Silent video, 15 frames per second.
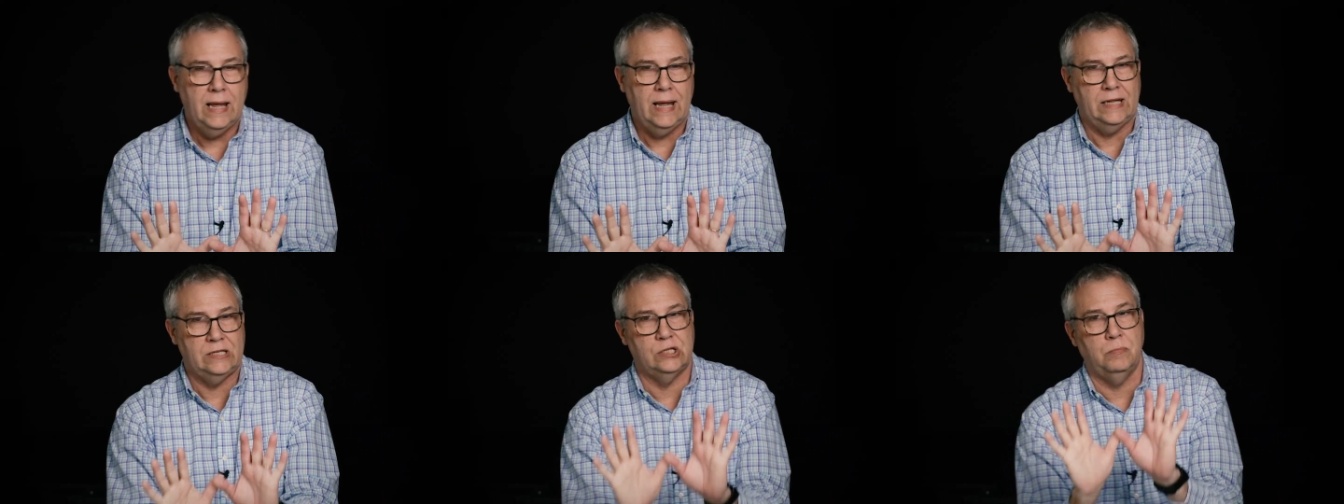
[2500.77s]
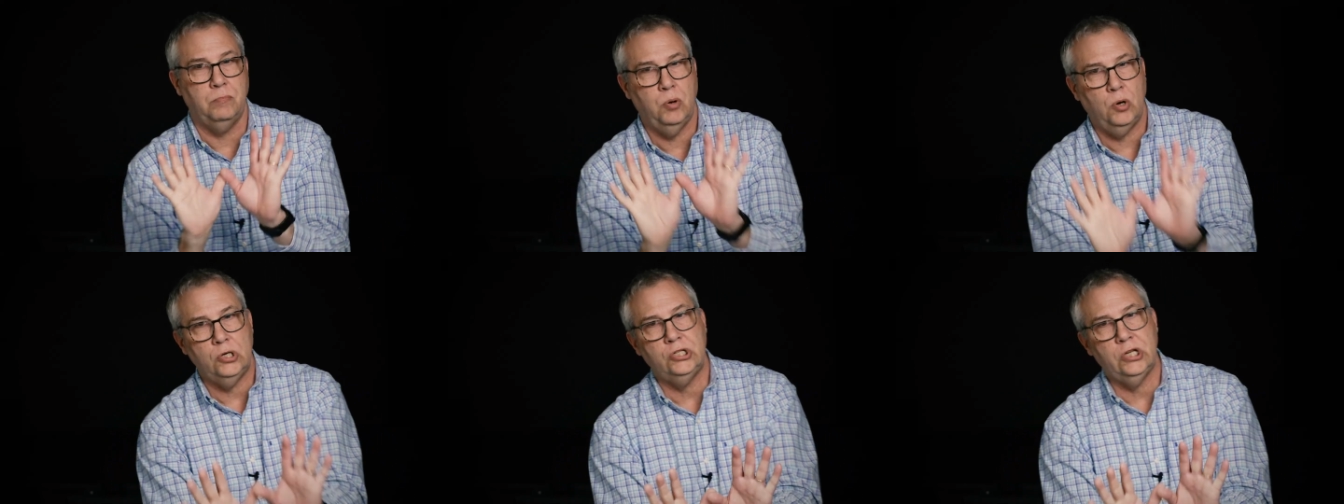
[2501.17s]
it's to
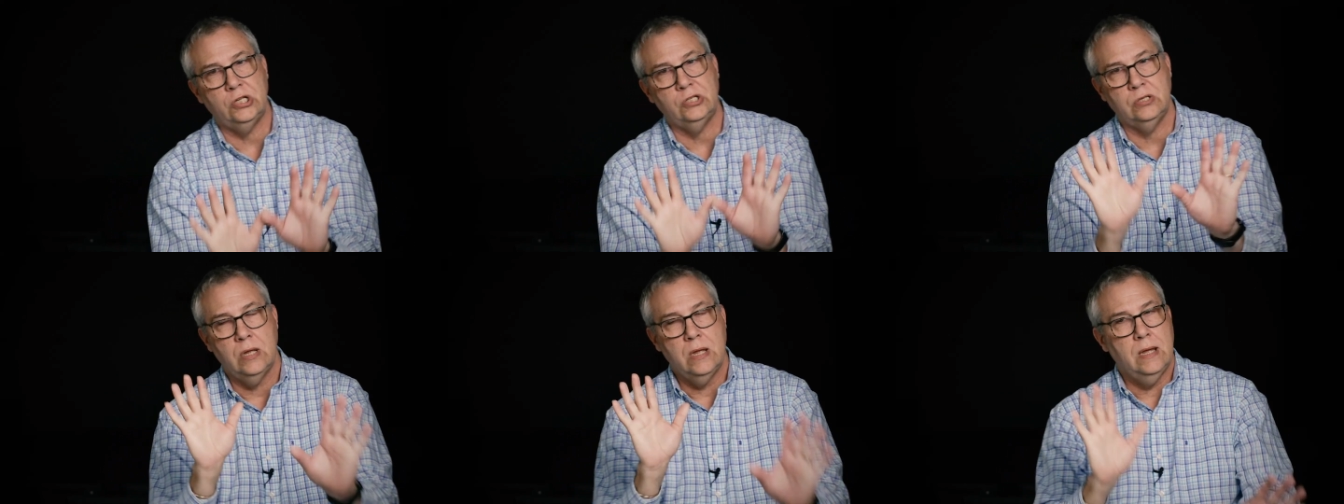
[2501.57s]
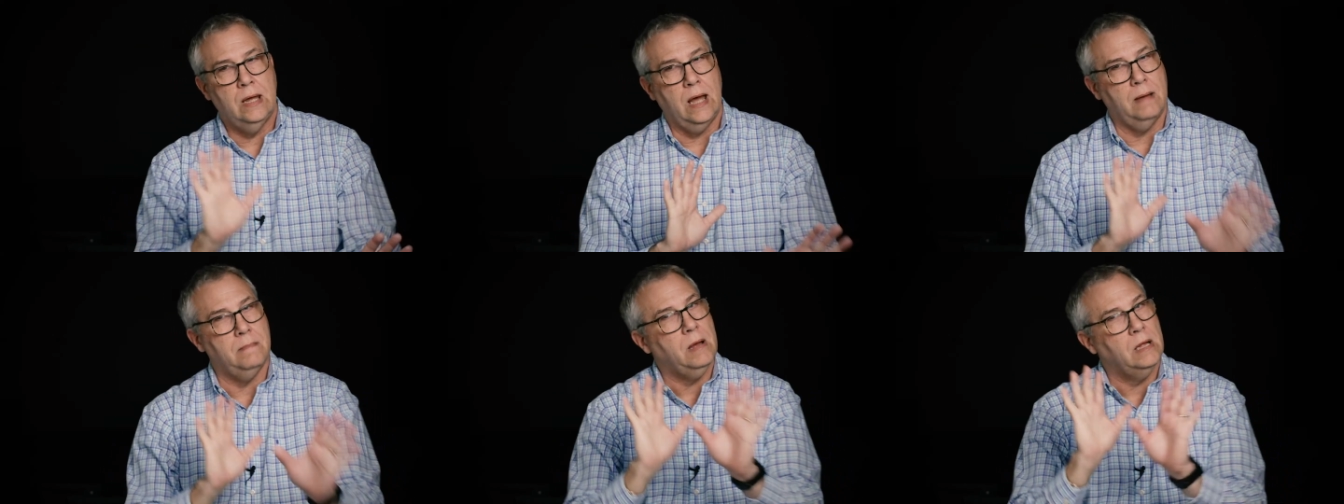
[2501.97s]
push us
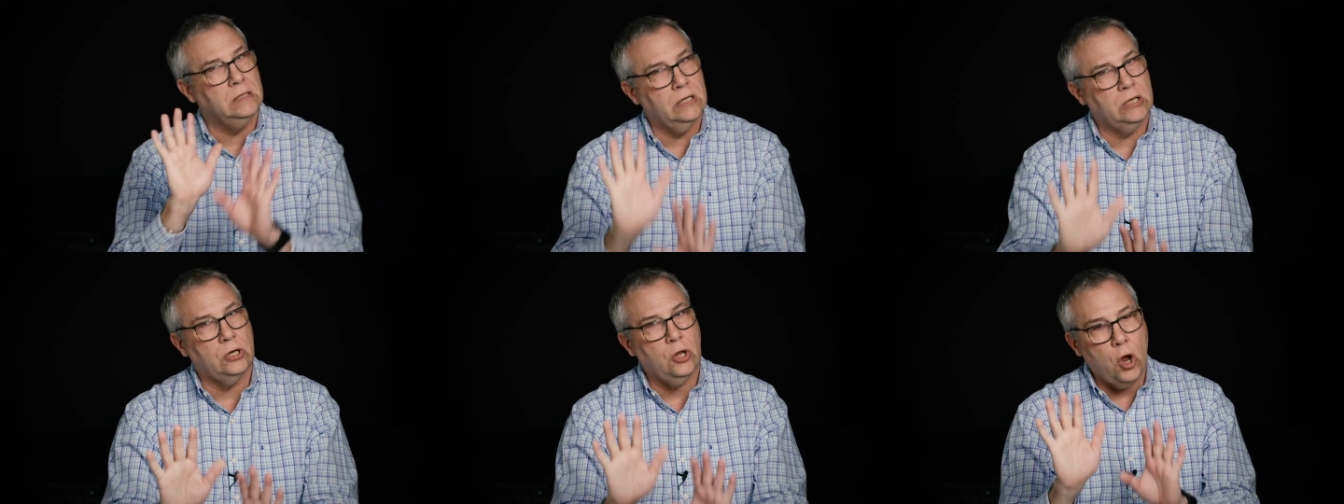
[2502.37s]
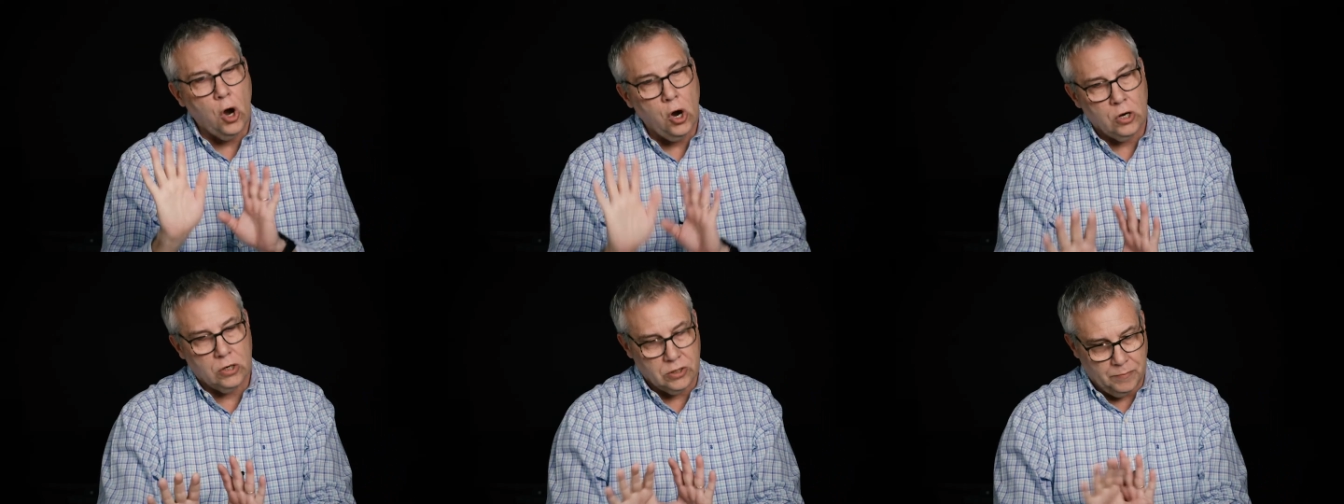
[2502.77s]
um, a little
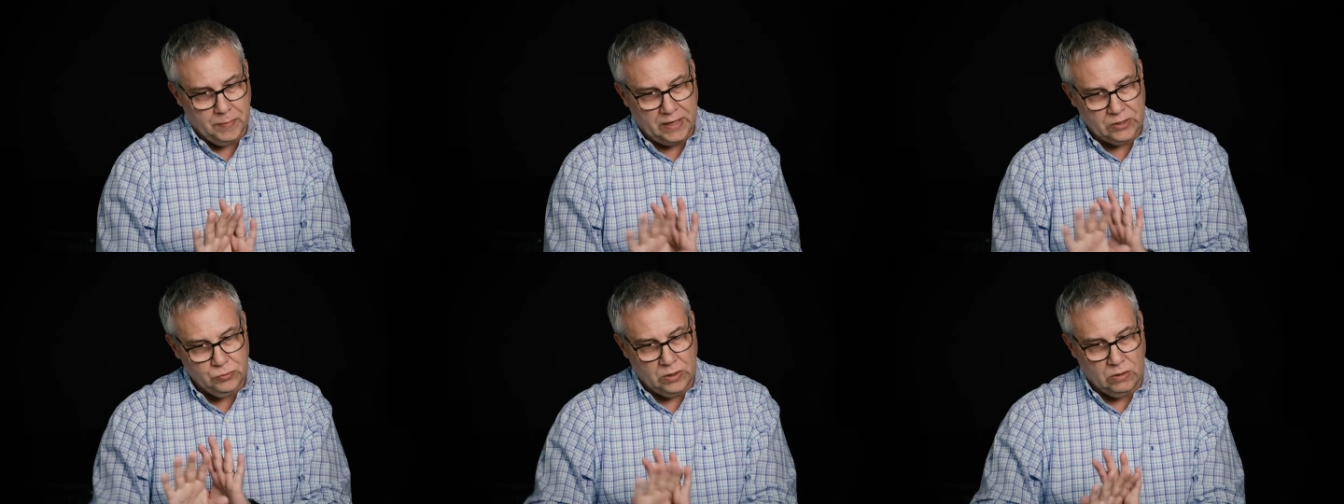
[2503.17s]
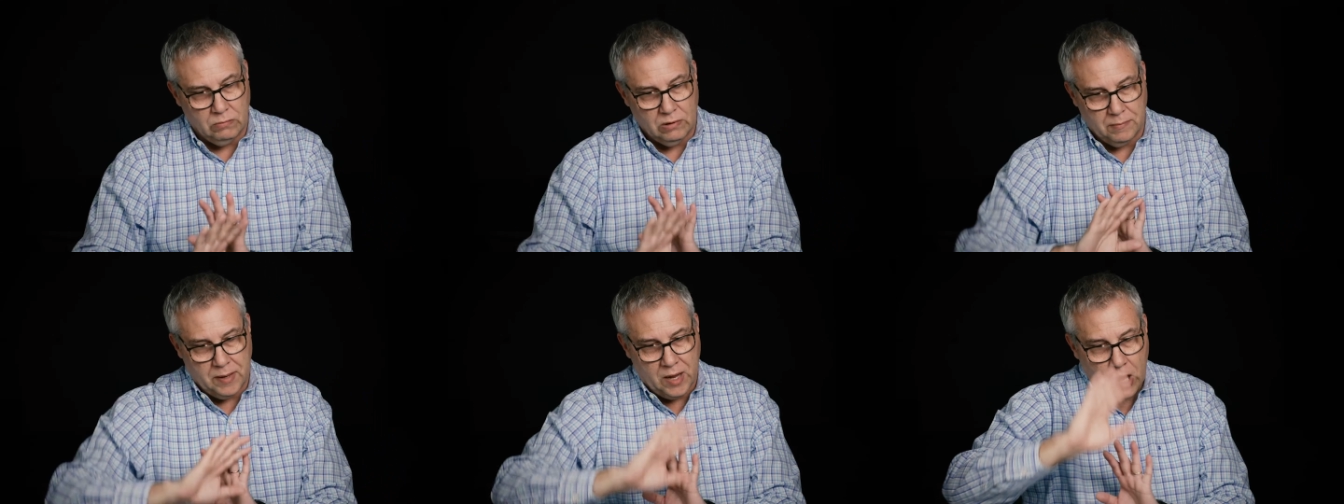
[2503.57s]
harder because we don't
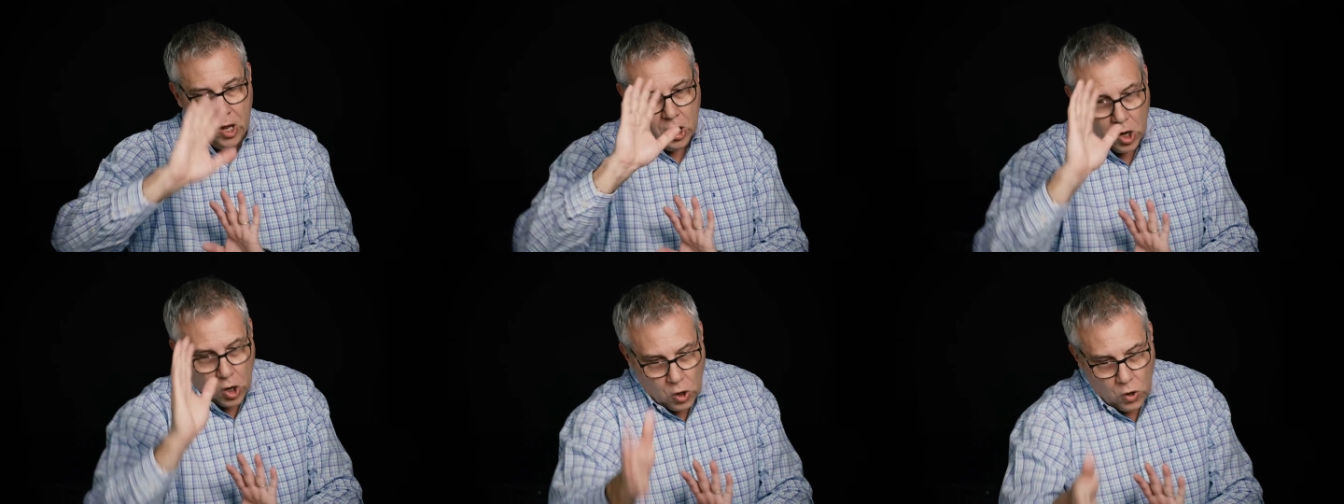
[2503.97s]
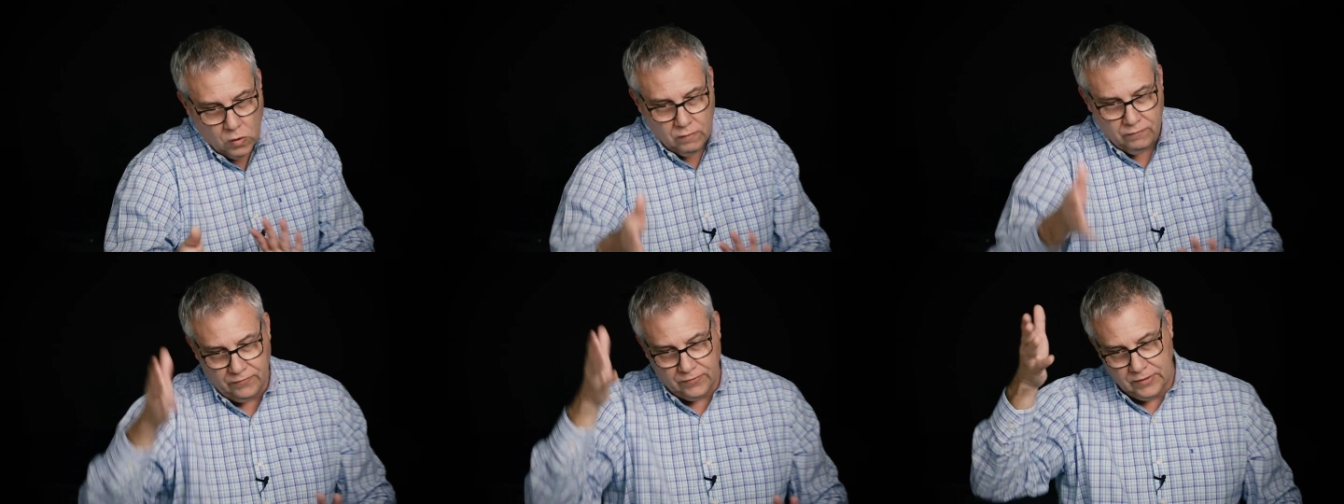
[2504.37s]
want to be
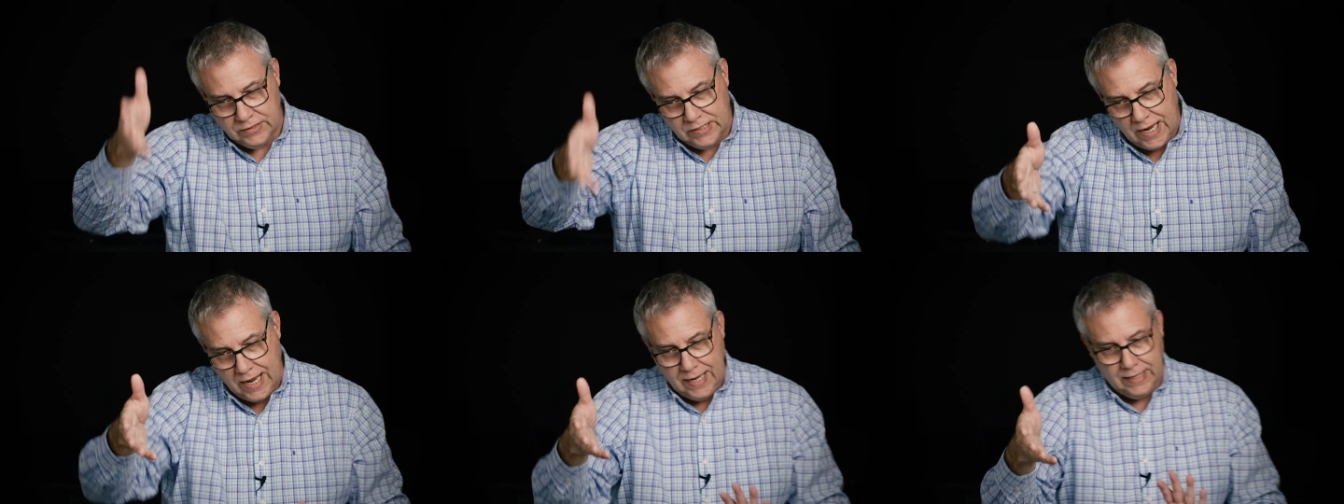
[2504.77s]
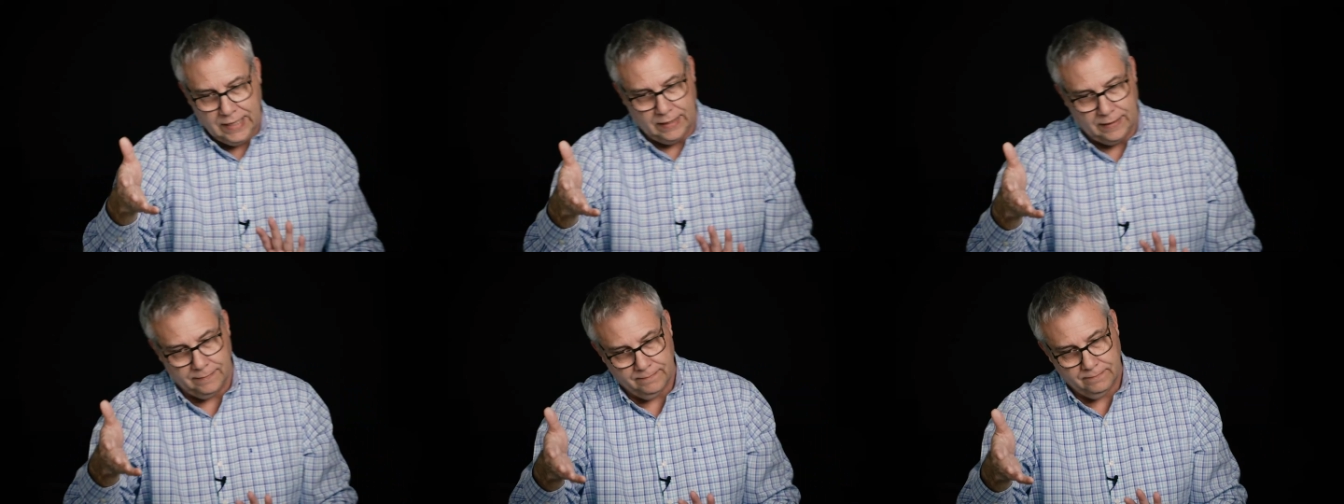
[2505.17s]

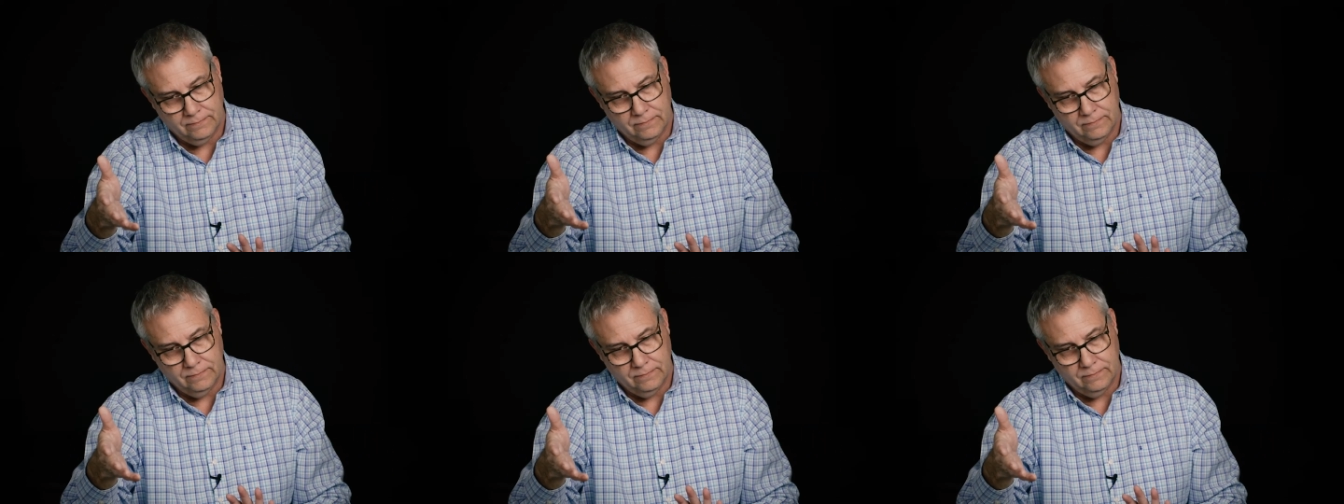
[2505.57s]
overtaken